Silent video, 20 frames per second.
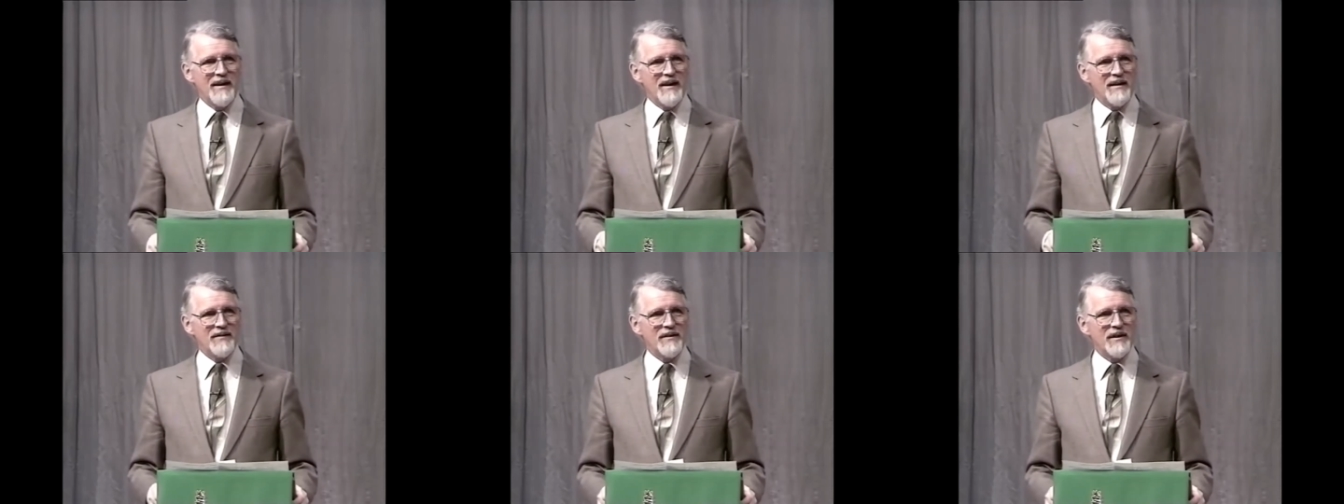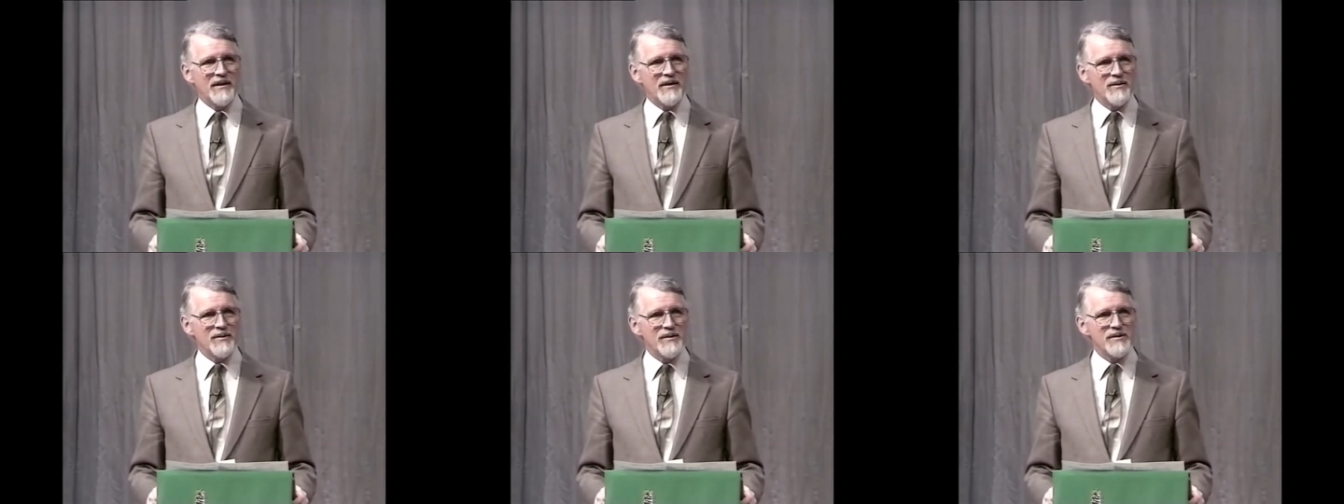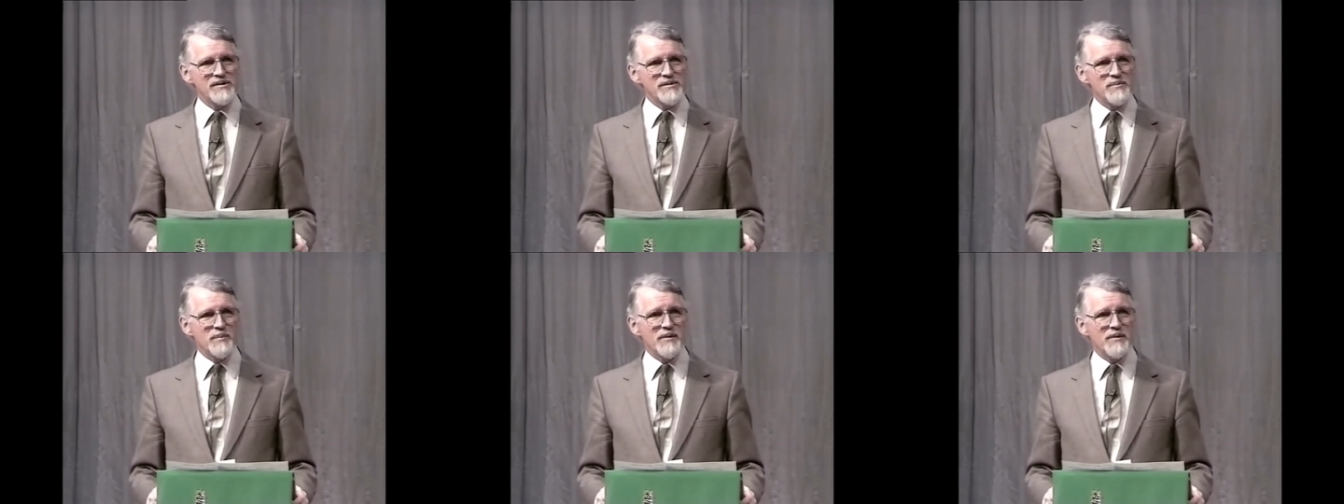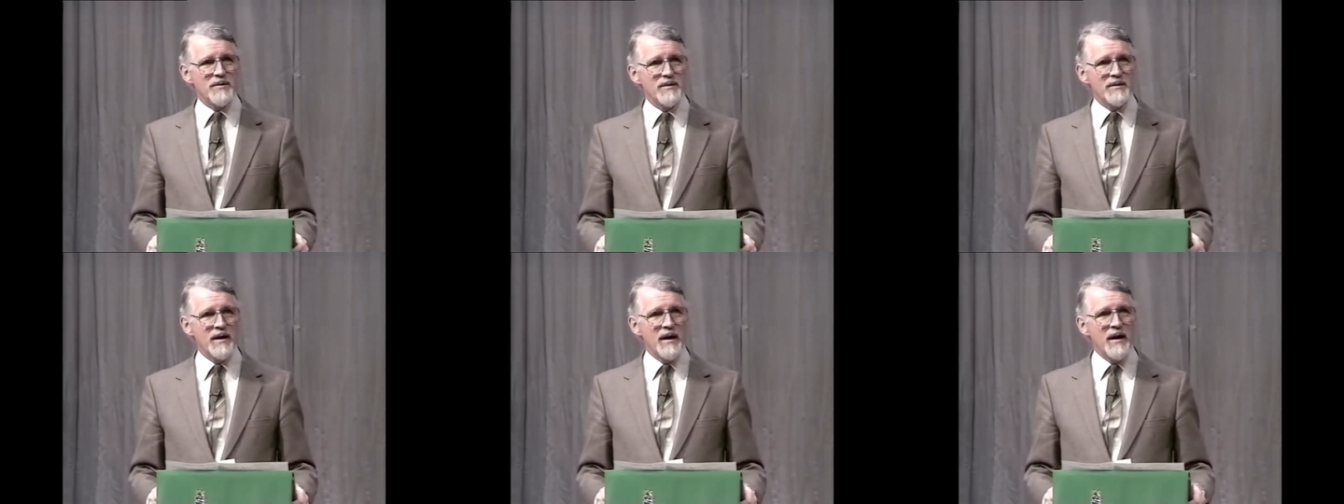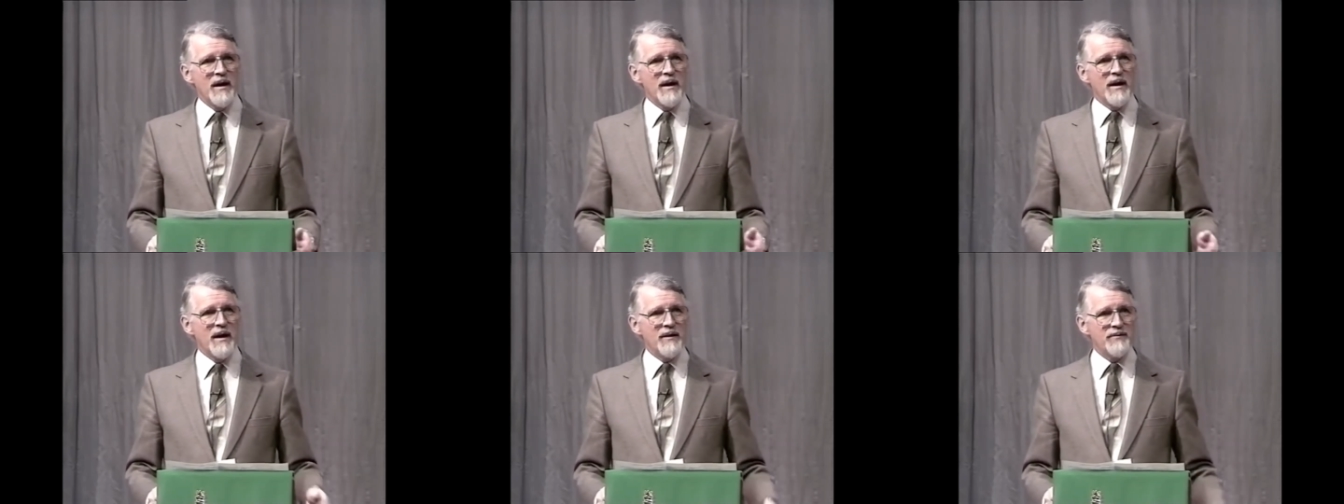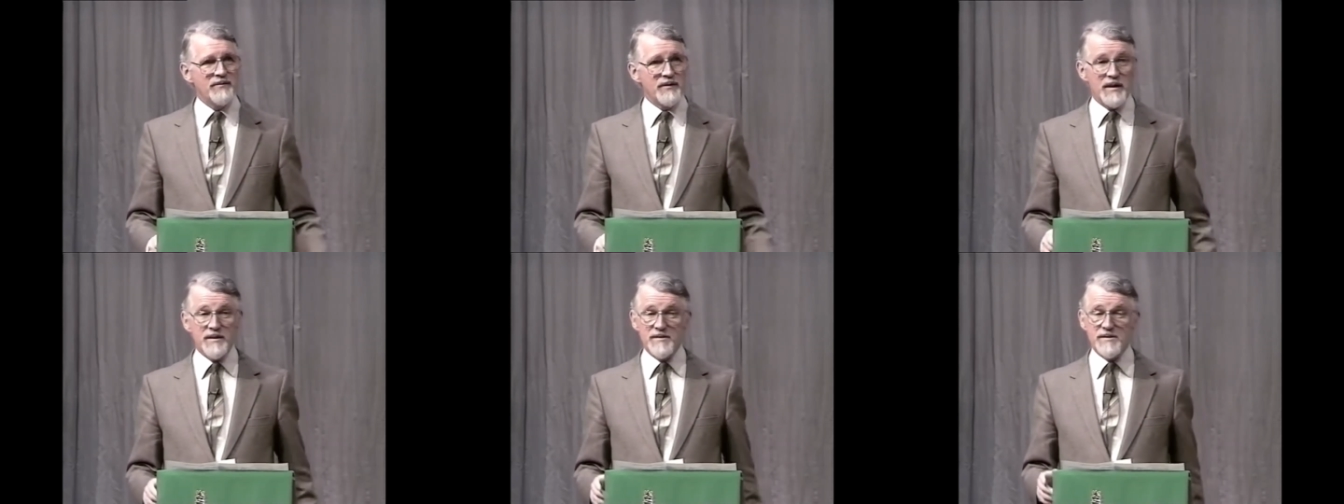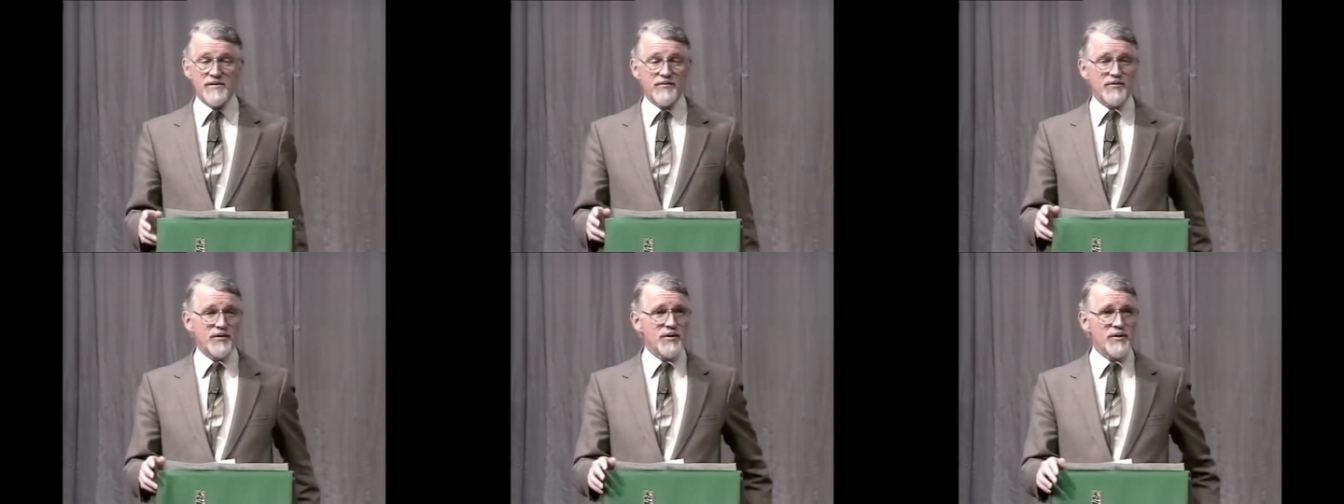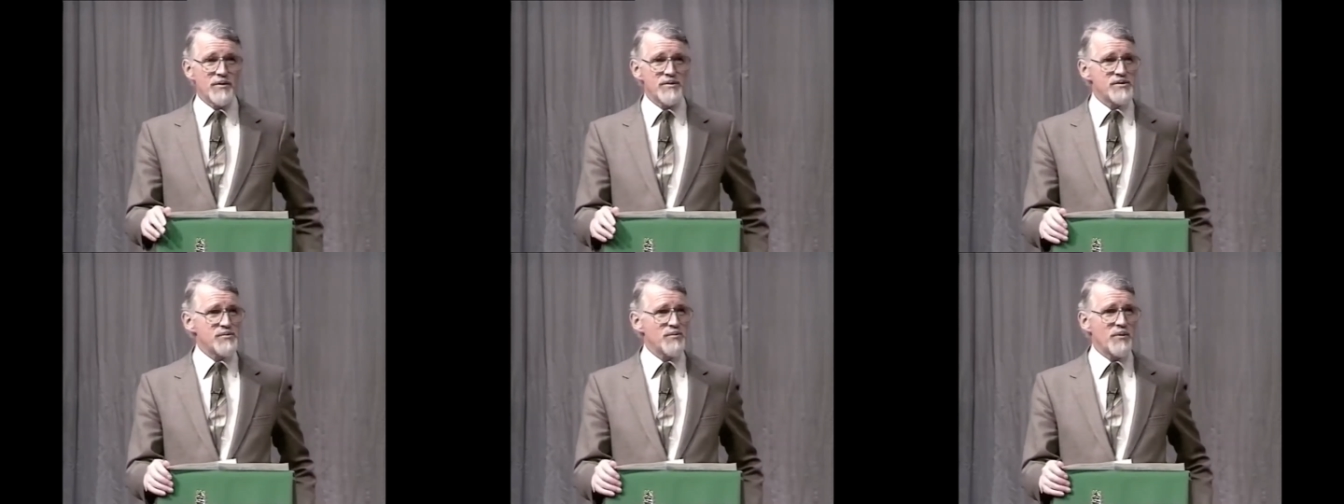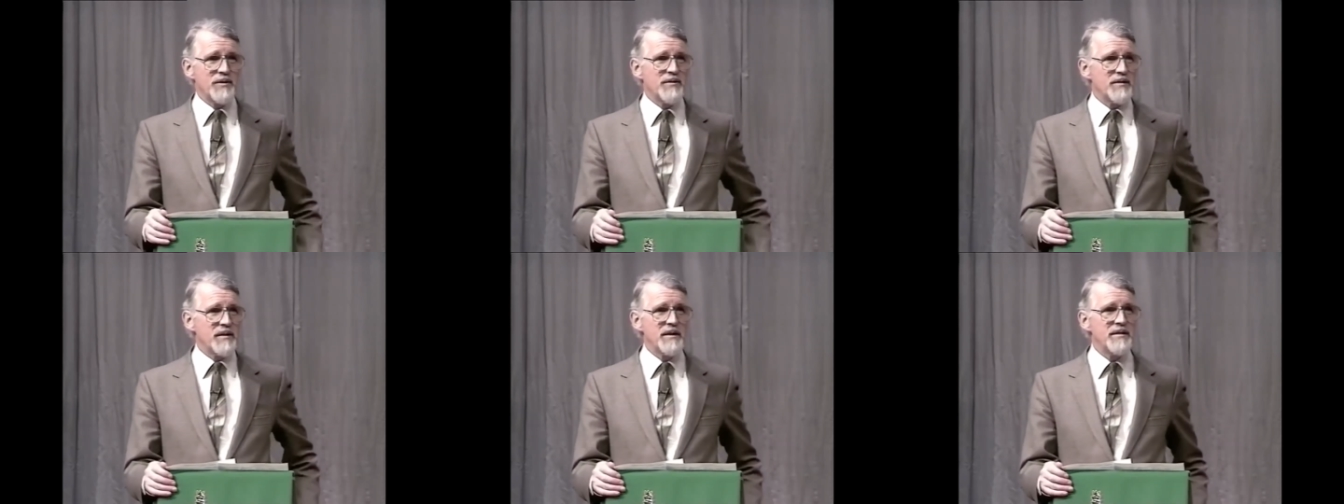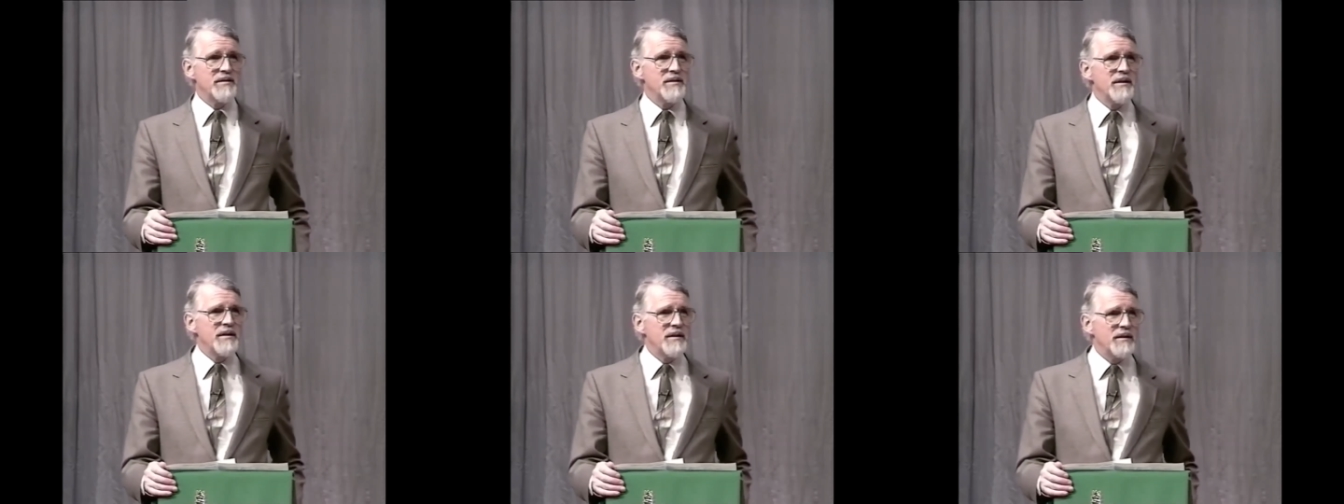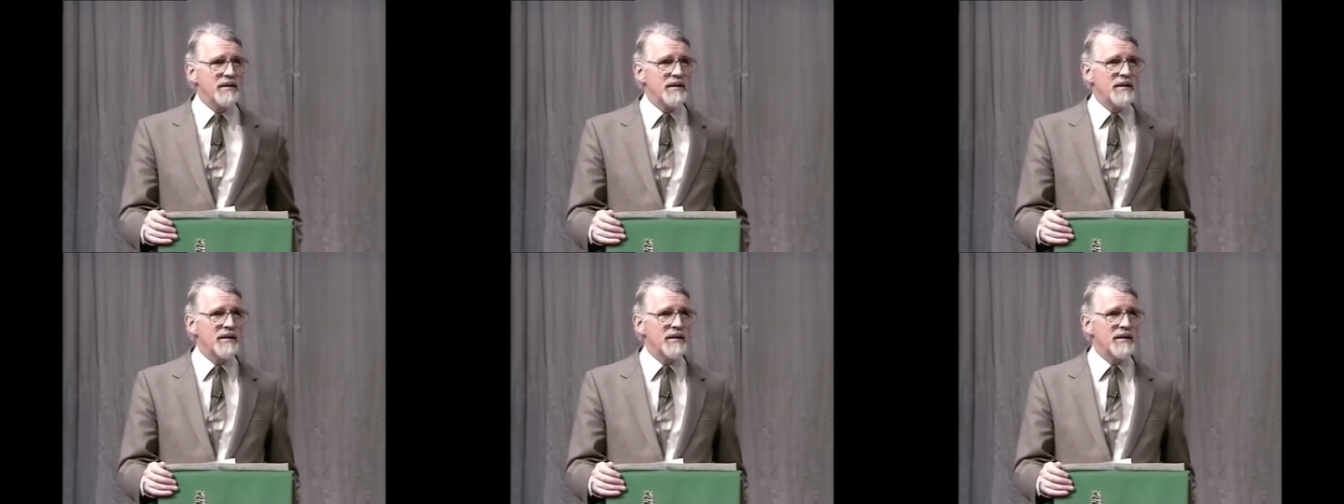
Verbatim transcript: and the Holy Spirit. And that's, of course, what they did.